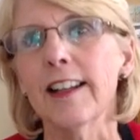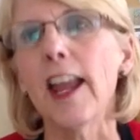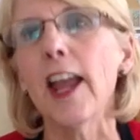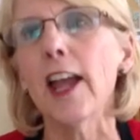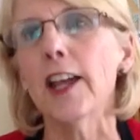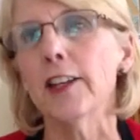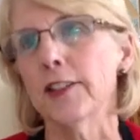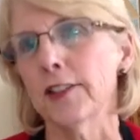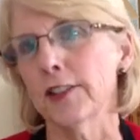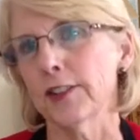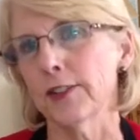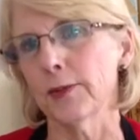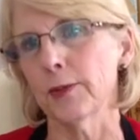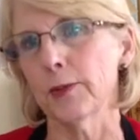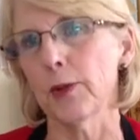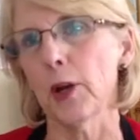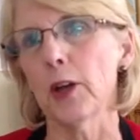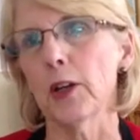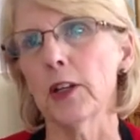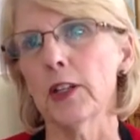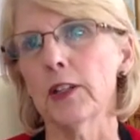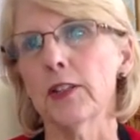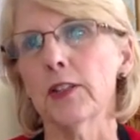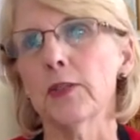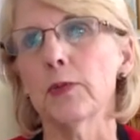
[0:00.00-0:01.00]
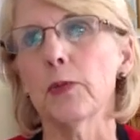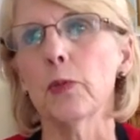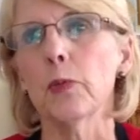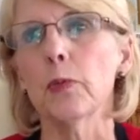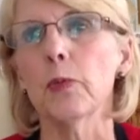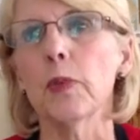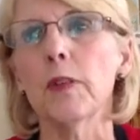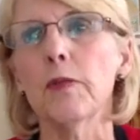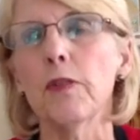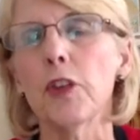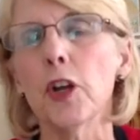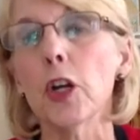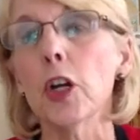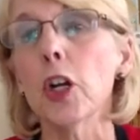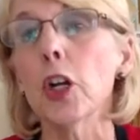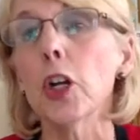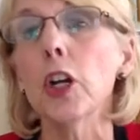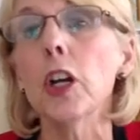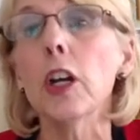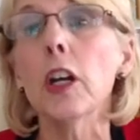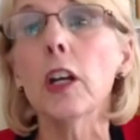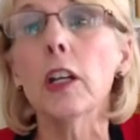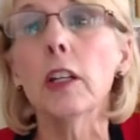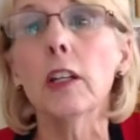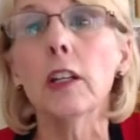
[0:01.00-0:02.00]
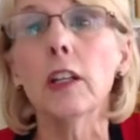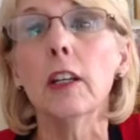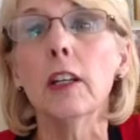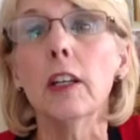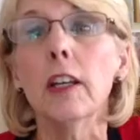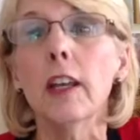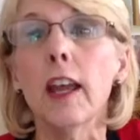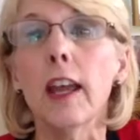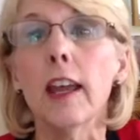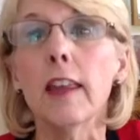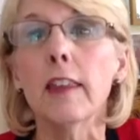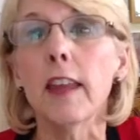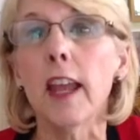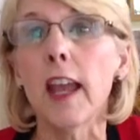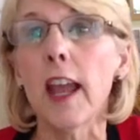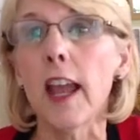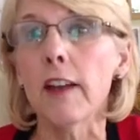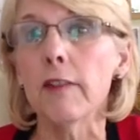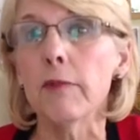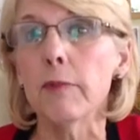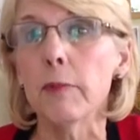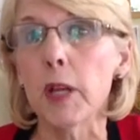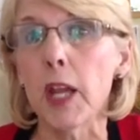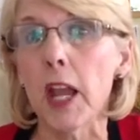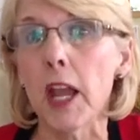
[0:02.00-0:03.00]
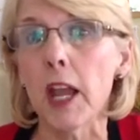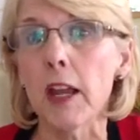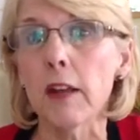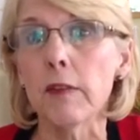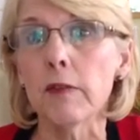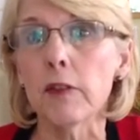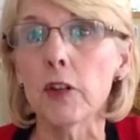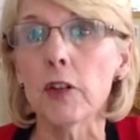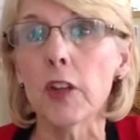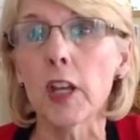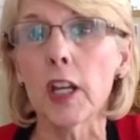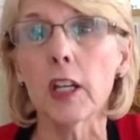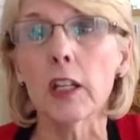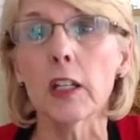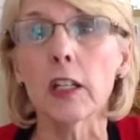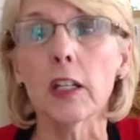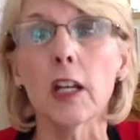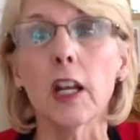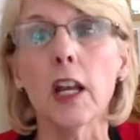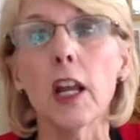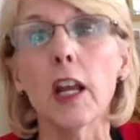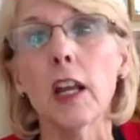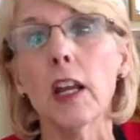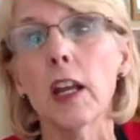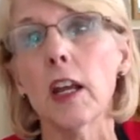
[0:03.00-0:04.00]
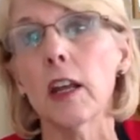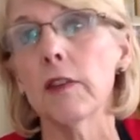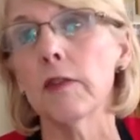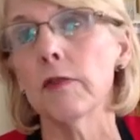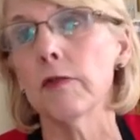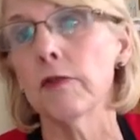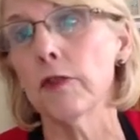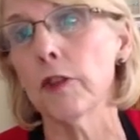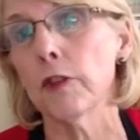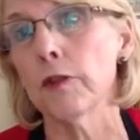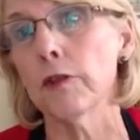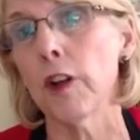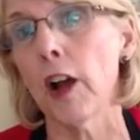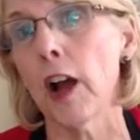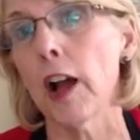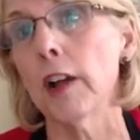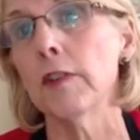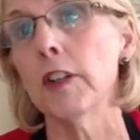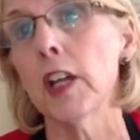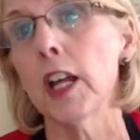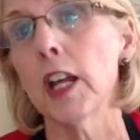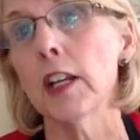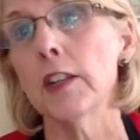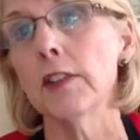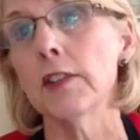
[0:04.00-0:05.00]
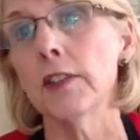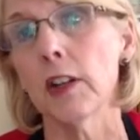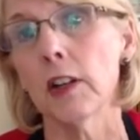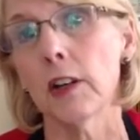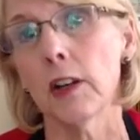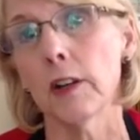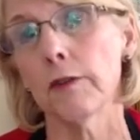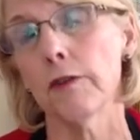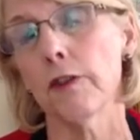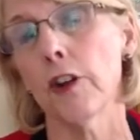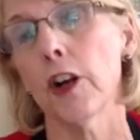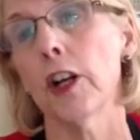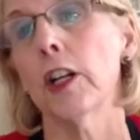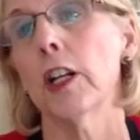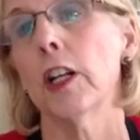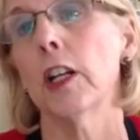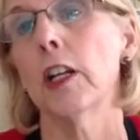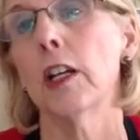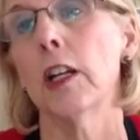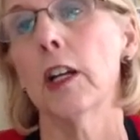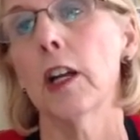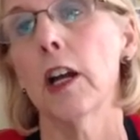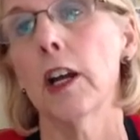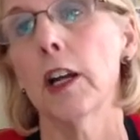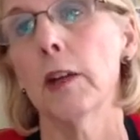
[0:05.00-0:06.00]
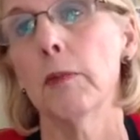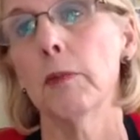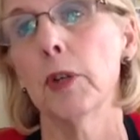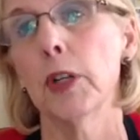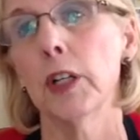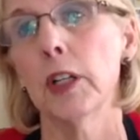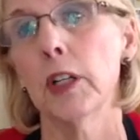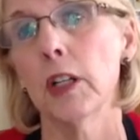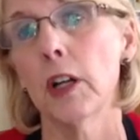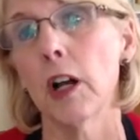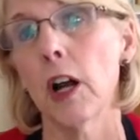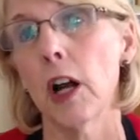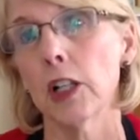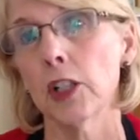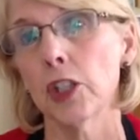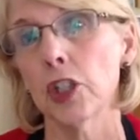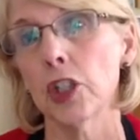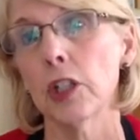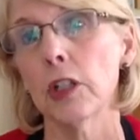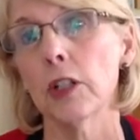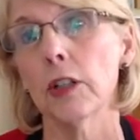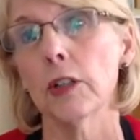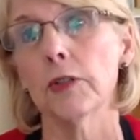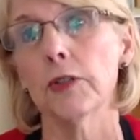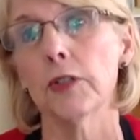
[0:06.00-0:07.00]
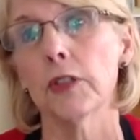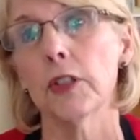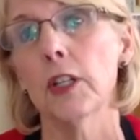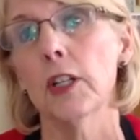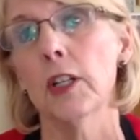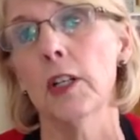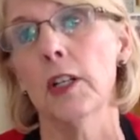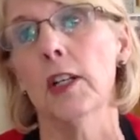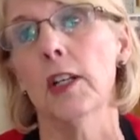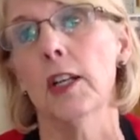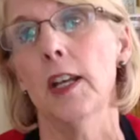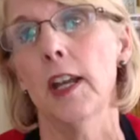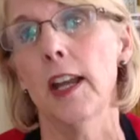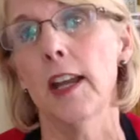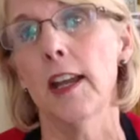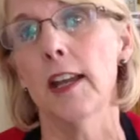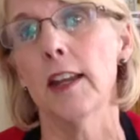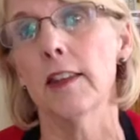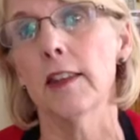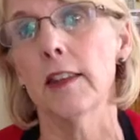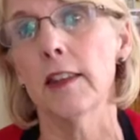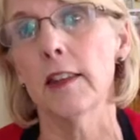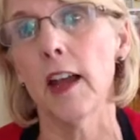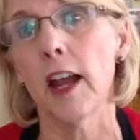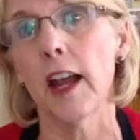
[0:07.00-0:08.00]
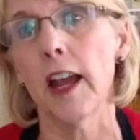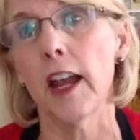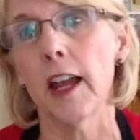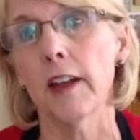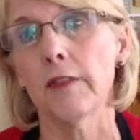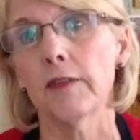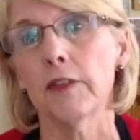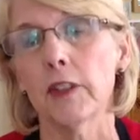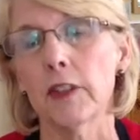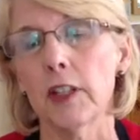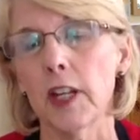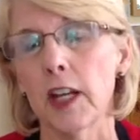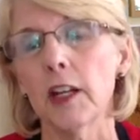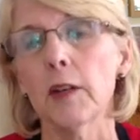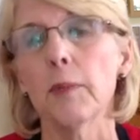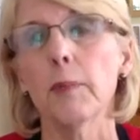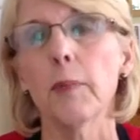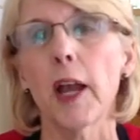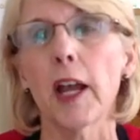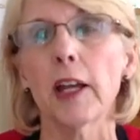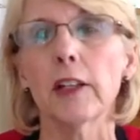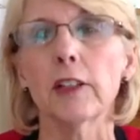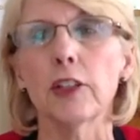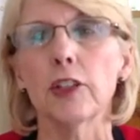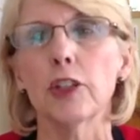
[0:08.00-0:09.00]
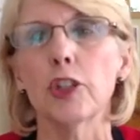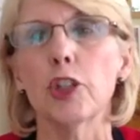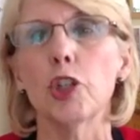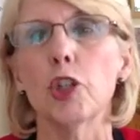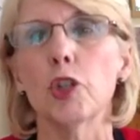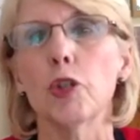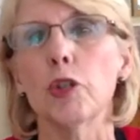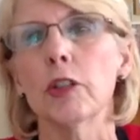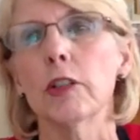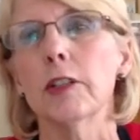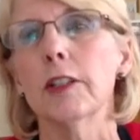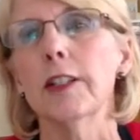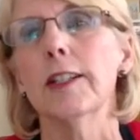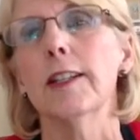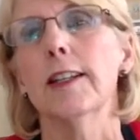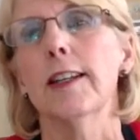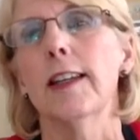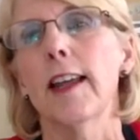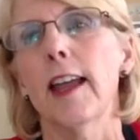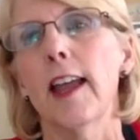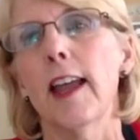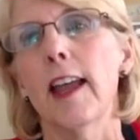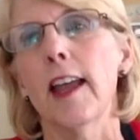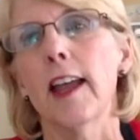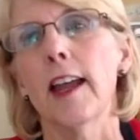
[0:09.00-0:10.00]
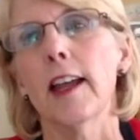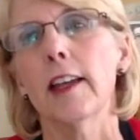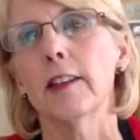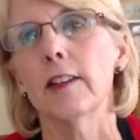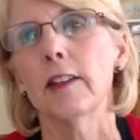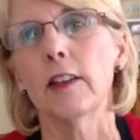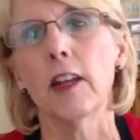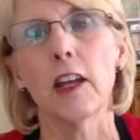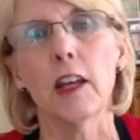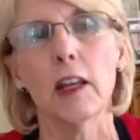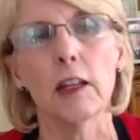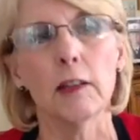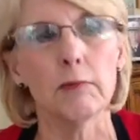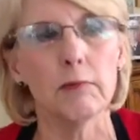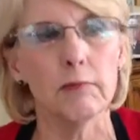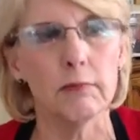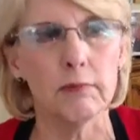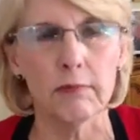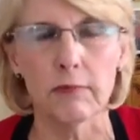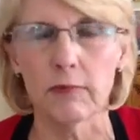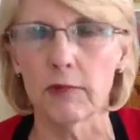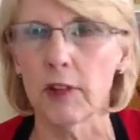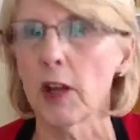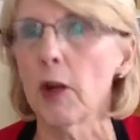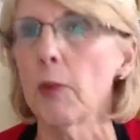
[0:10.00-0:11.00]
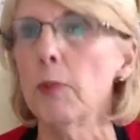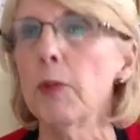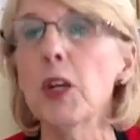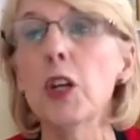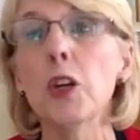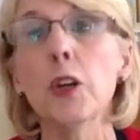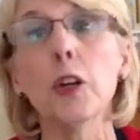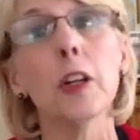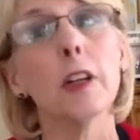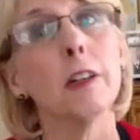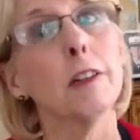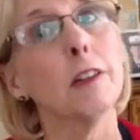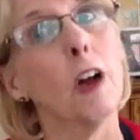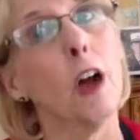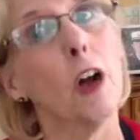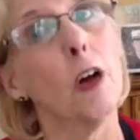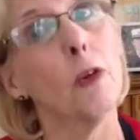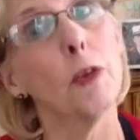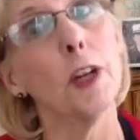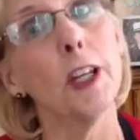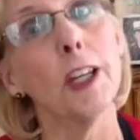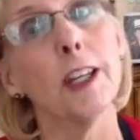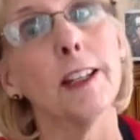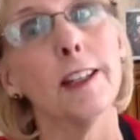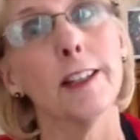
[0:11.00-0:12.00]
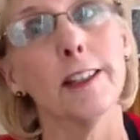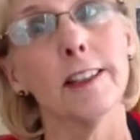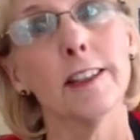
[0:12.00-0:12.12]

Yes. Well, if they're good and they have behavior, they get an A for 5 days. Then on Friday I bring in hot Cheetos, and I have to take them back to the unit, and they'll be good all week.